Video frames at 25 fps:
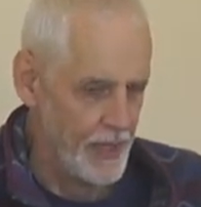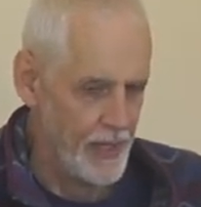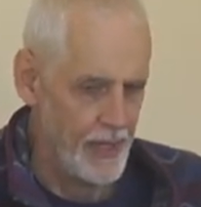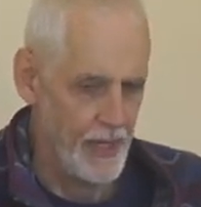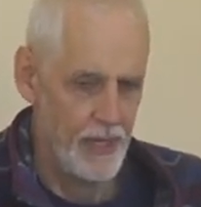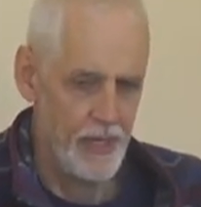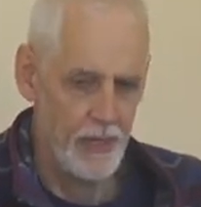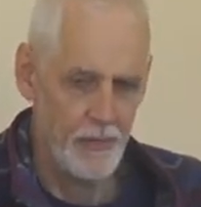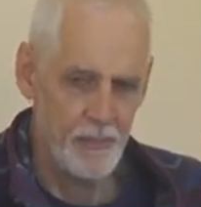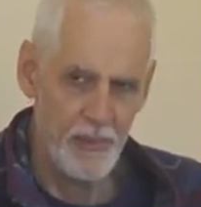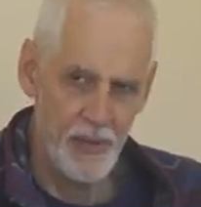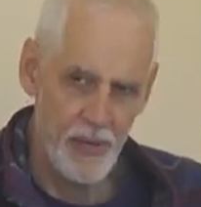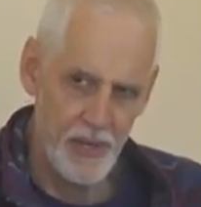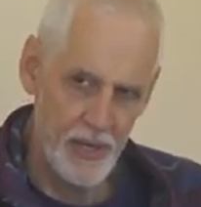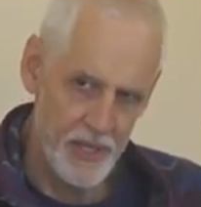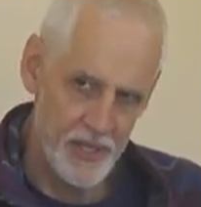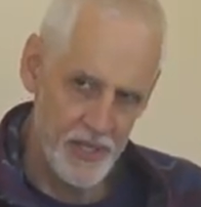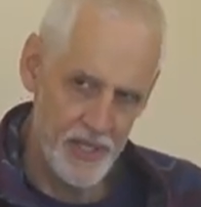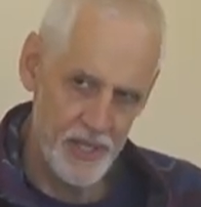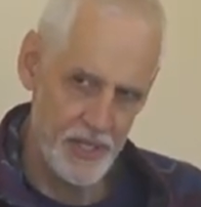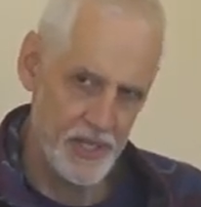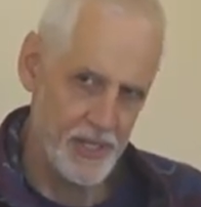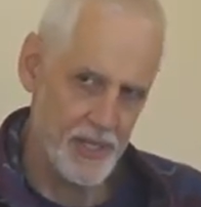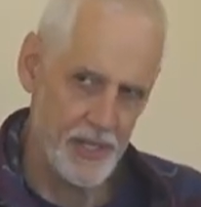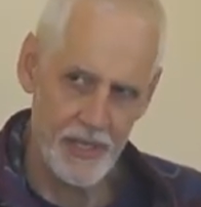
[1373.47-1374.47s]
And a
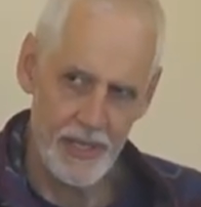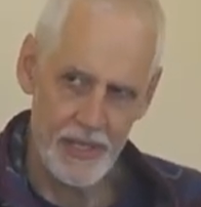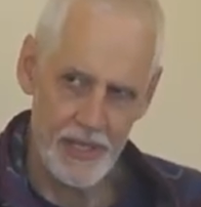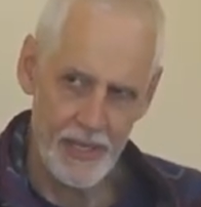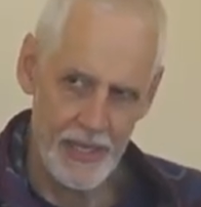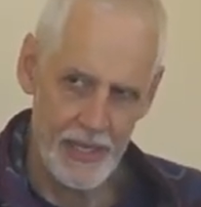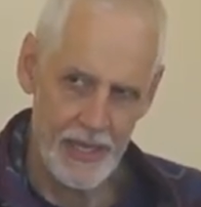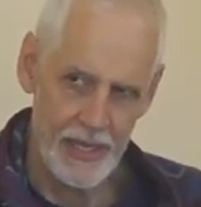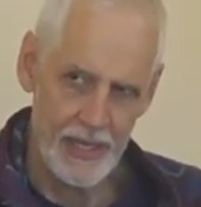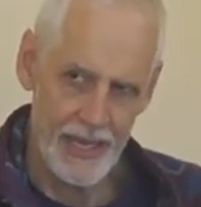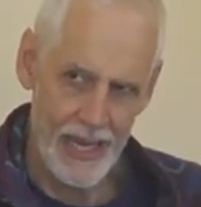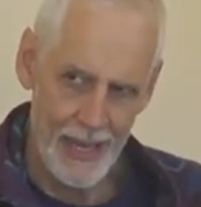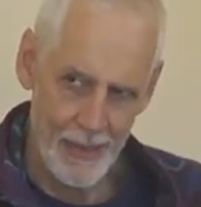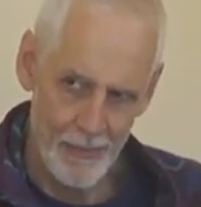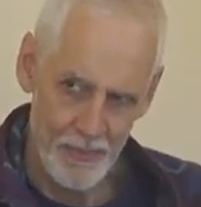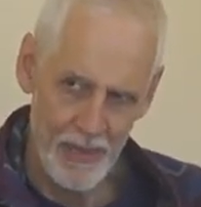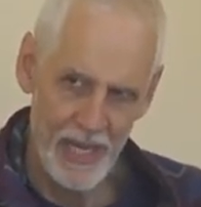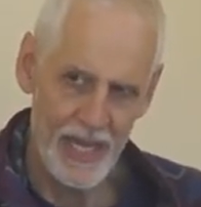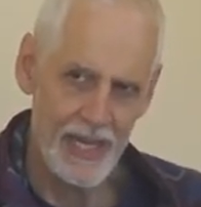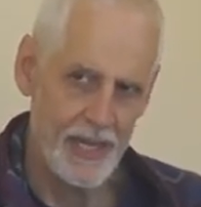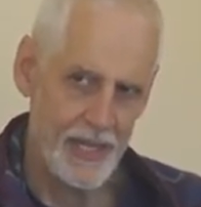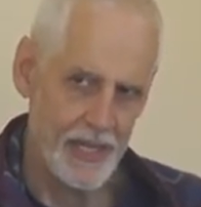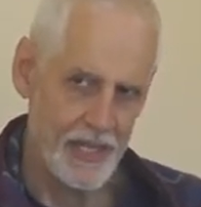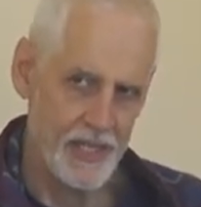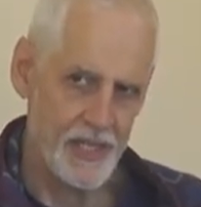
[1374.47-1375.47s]
person in that
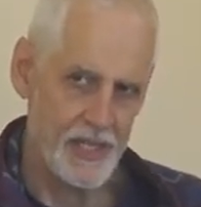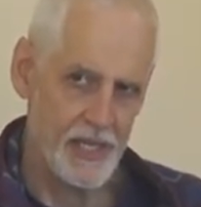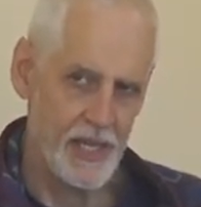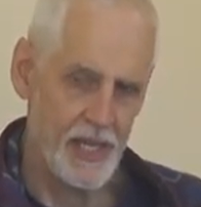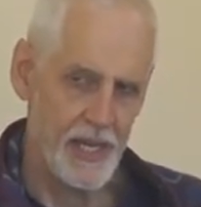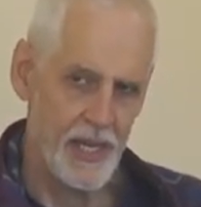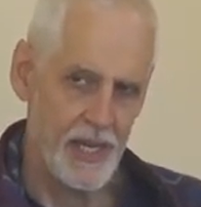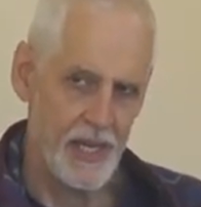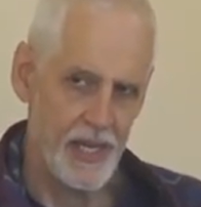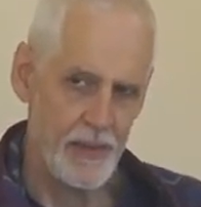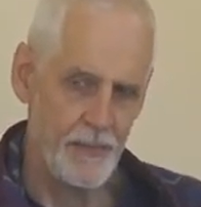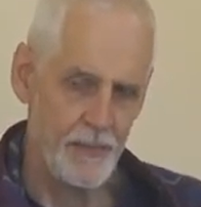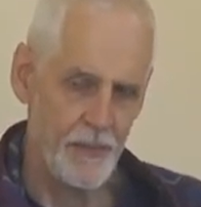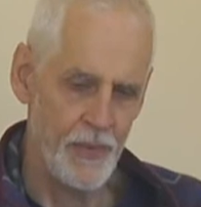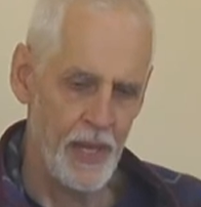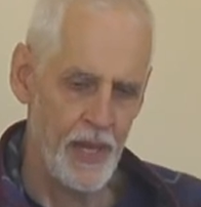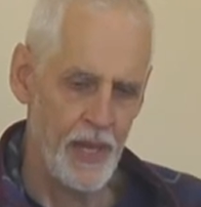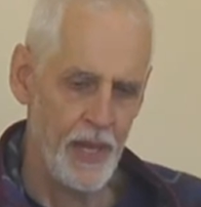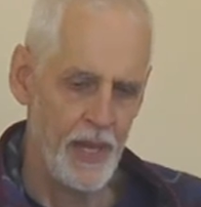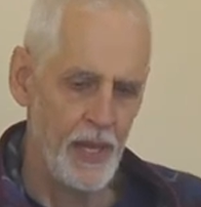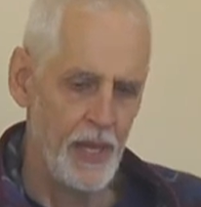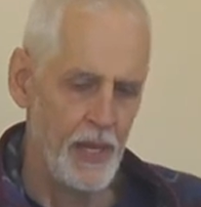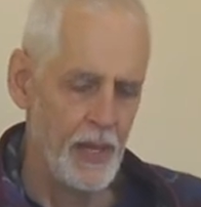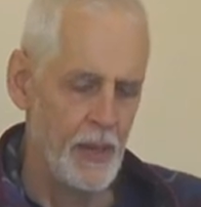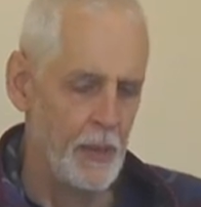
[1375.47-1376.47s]
meeting said,
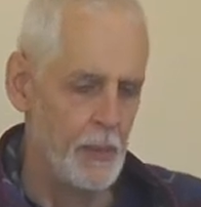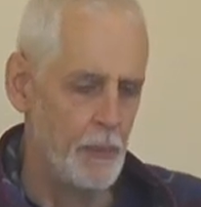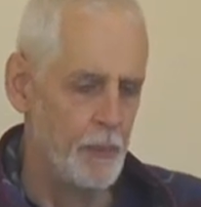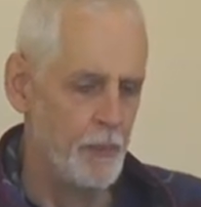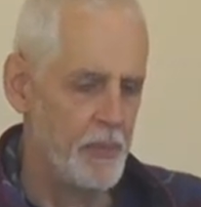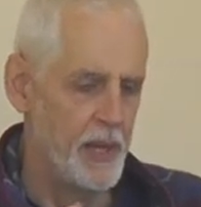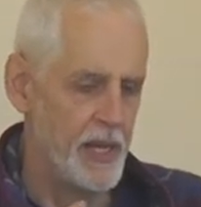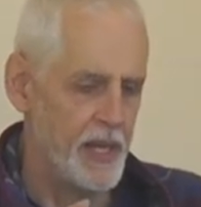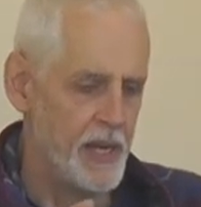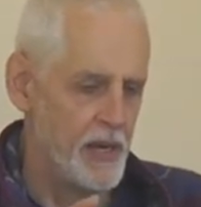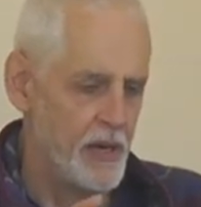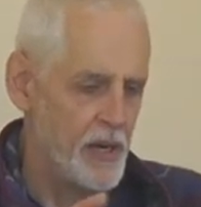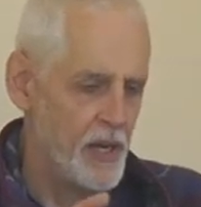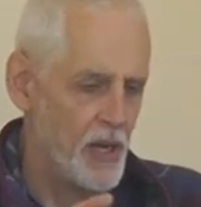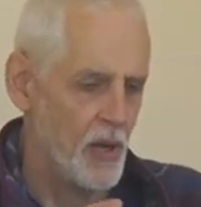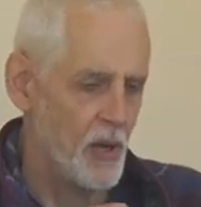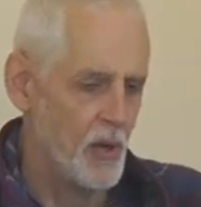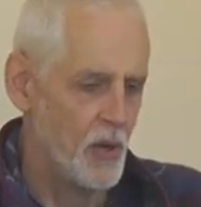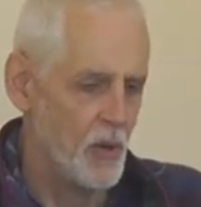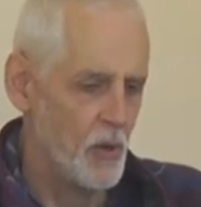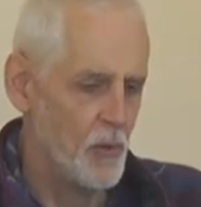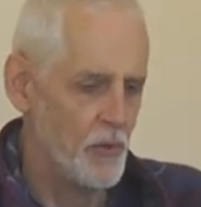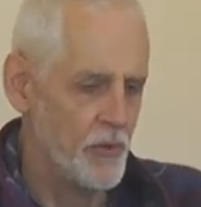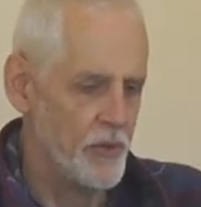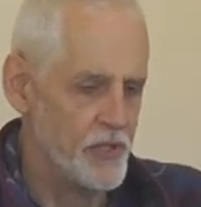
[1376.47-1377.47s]
better to
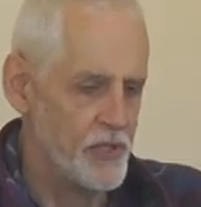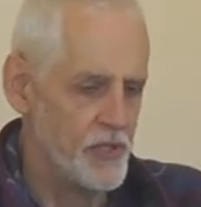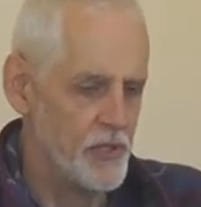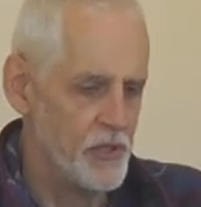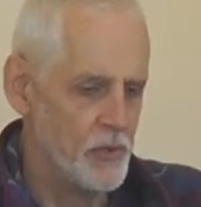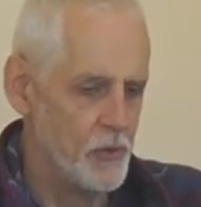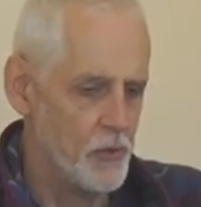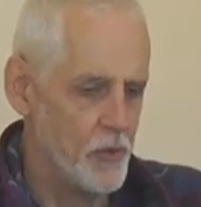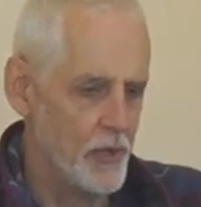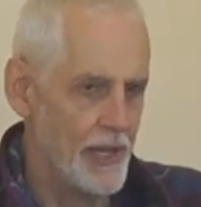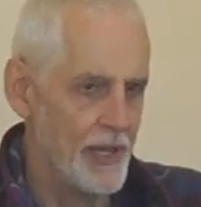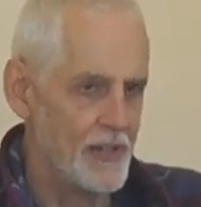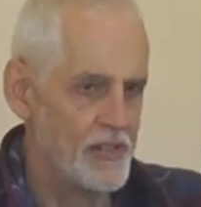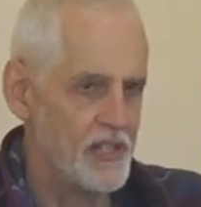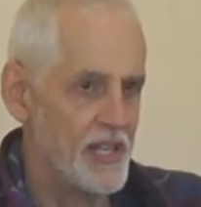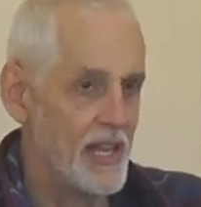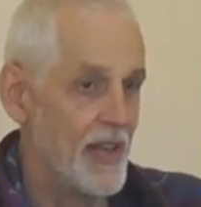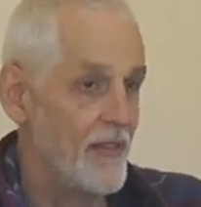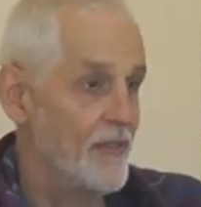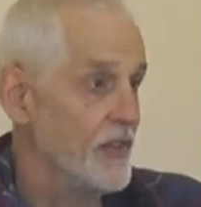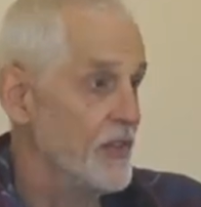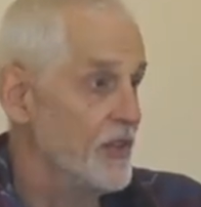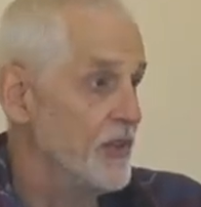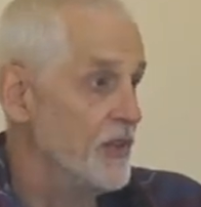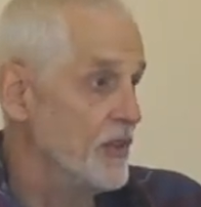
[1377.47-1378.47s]
hold the school
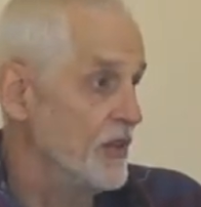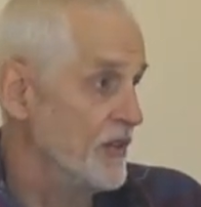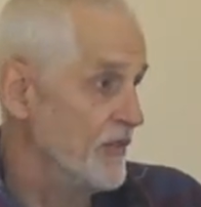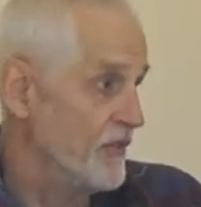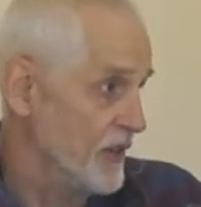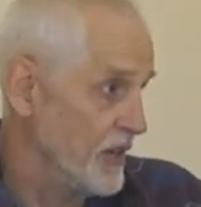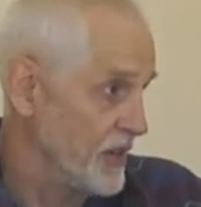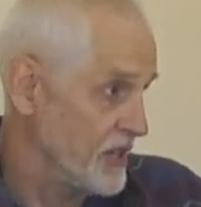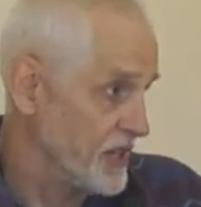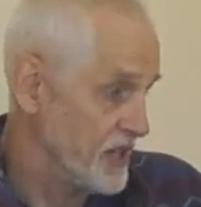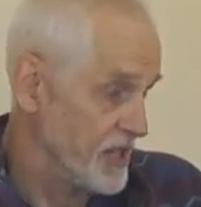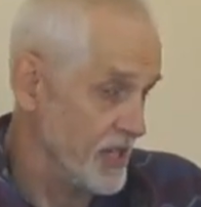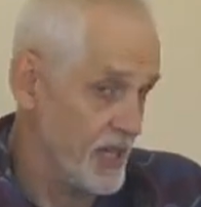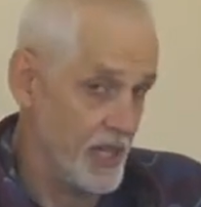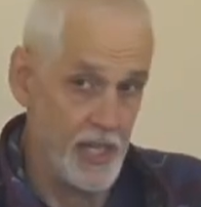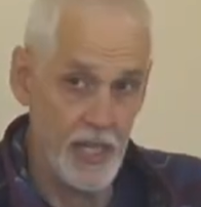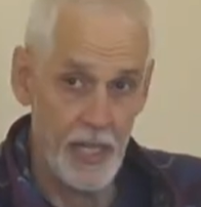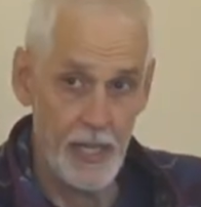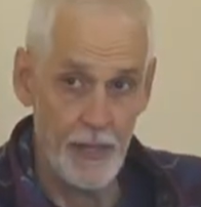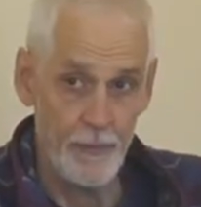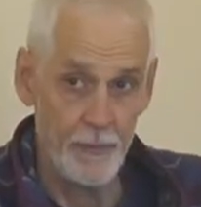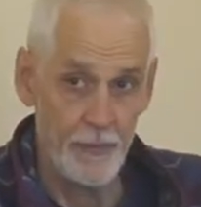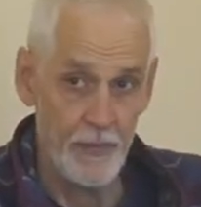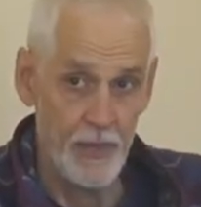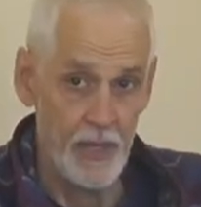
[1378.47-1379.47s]
outside the
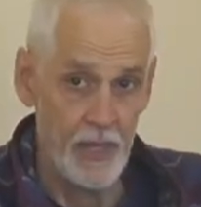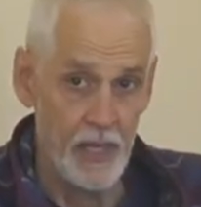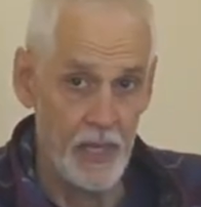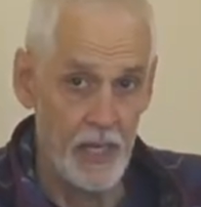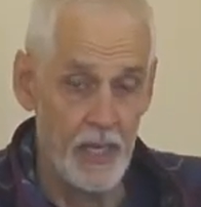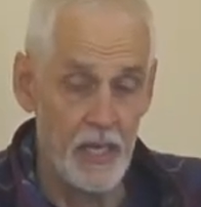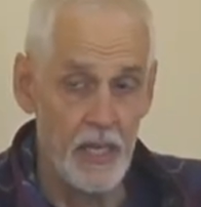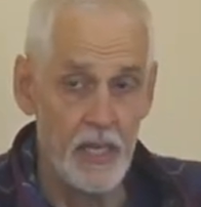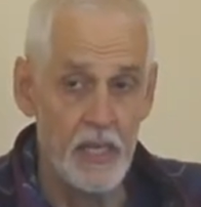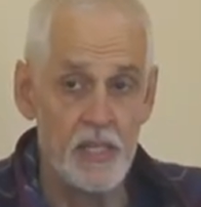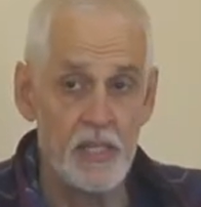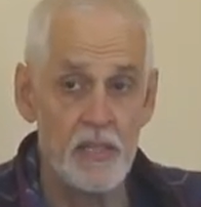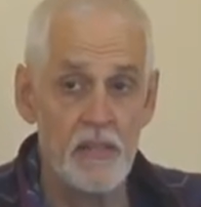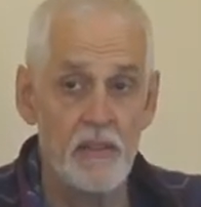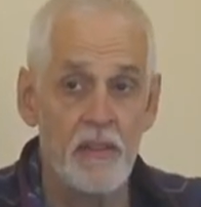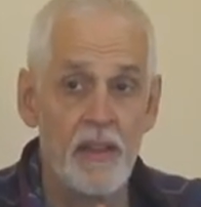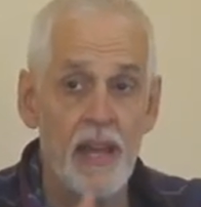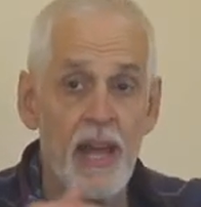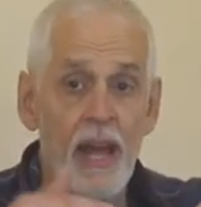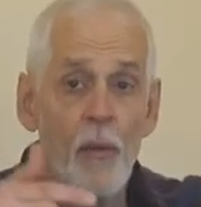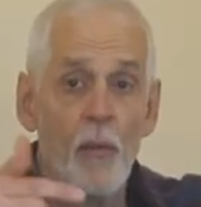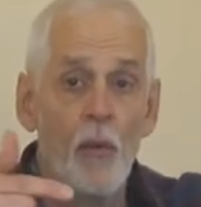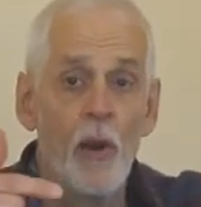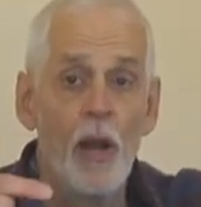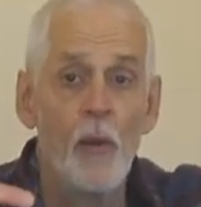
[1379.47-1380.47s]
university so
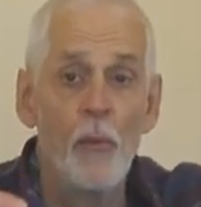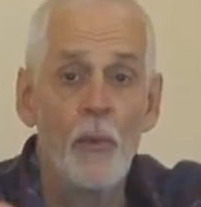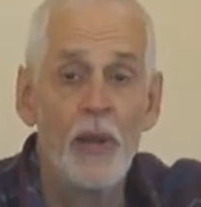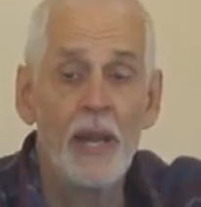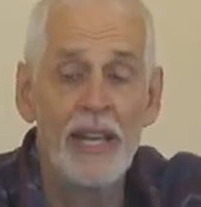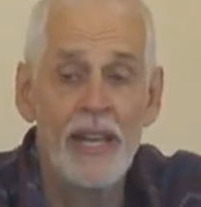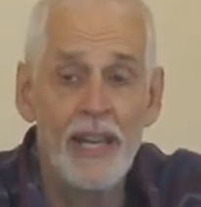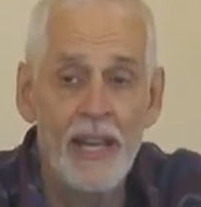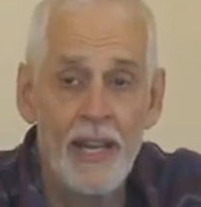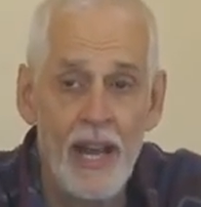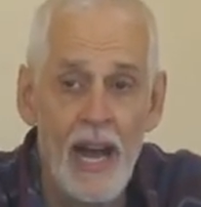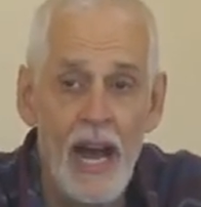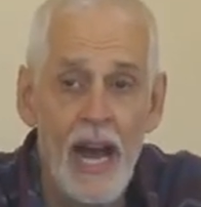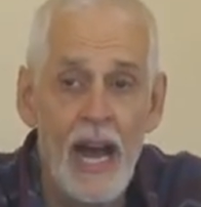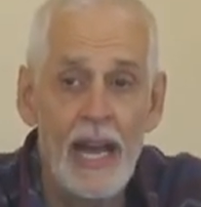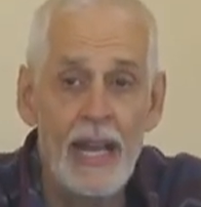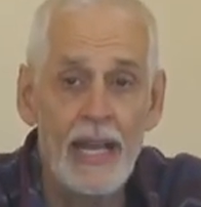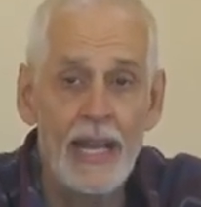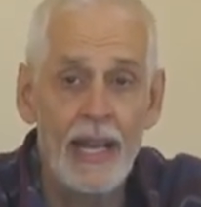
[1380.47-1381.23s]
that way we can get a high